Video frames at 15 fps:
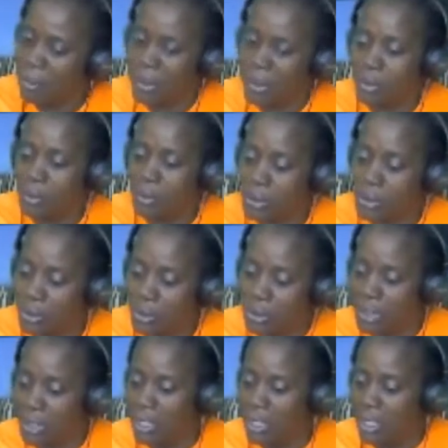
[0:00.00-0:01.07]
you
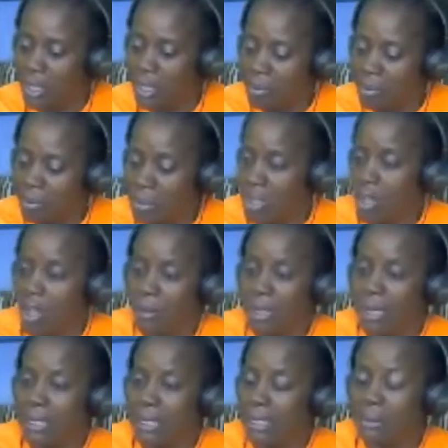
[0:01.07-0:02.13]
should become
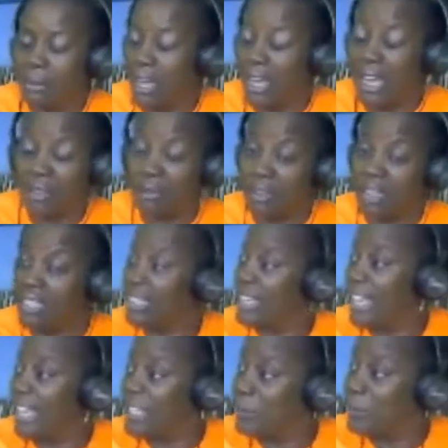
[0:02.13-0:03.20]
a handwriting
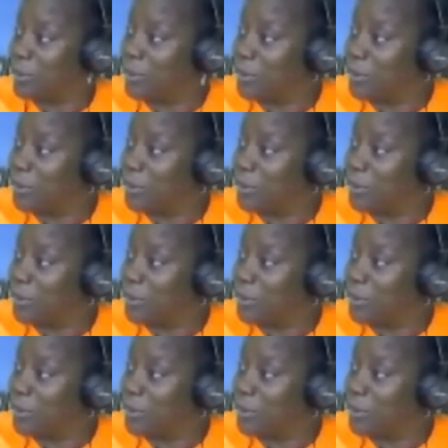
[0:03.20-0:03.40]
expert.